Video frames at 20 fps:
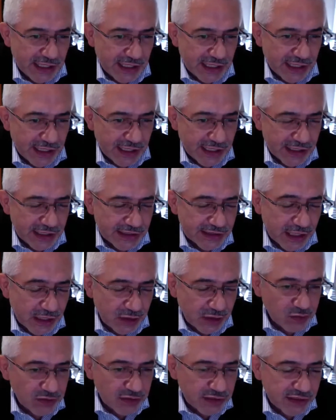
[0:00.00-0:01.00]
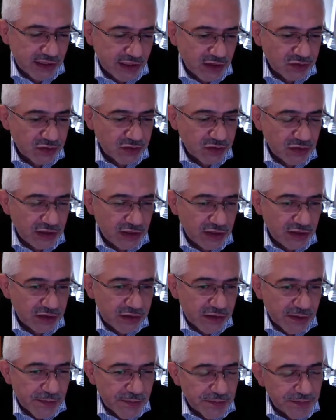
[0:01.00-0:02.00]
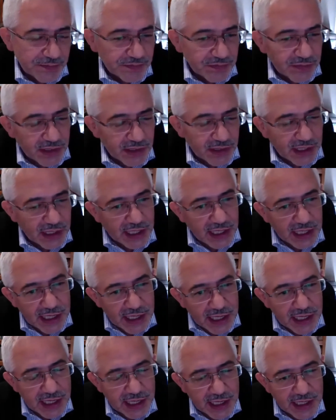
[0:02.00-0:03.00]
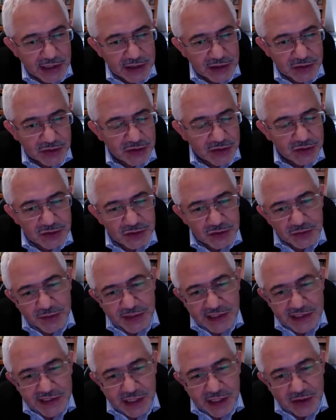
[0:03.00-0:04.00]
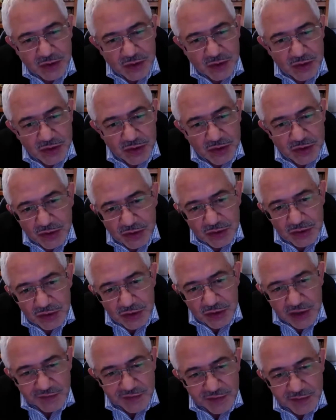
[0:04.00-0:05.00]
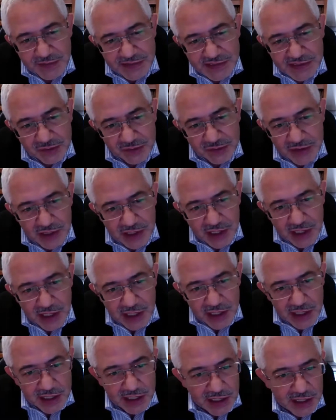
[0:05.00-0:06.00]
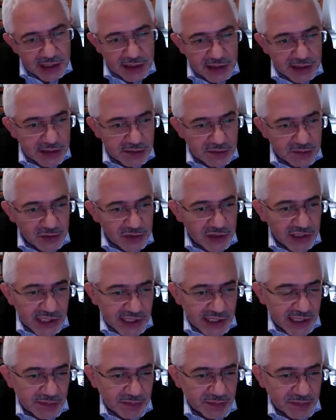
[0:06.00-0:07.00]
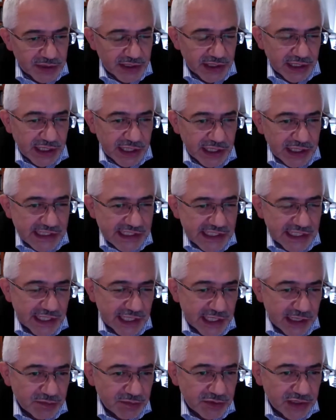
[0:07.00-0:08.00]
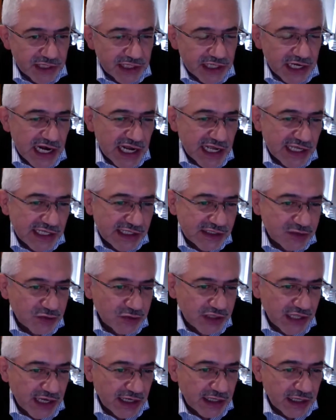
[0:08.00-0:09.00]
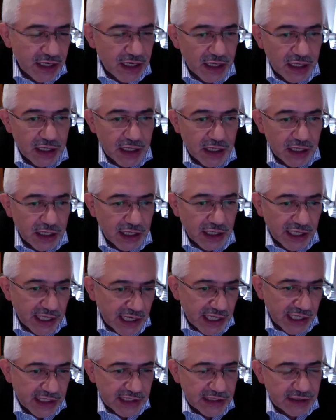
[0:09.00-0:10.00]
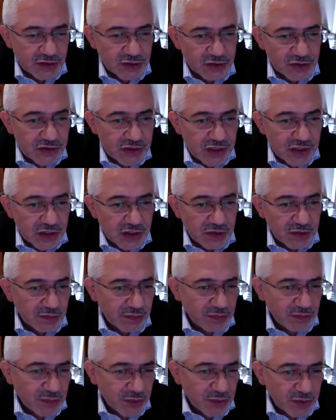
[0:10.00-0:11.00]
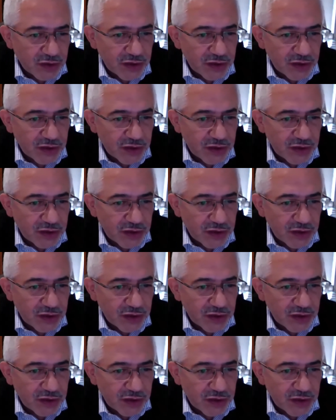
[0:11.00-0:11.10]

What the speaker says: that the National Health Institute of the US entered in controversy with Moderna pharmaceutical, because not even Moderna could give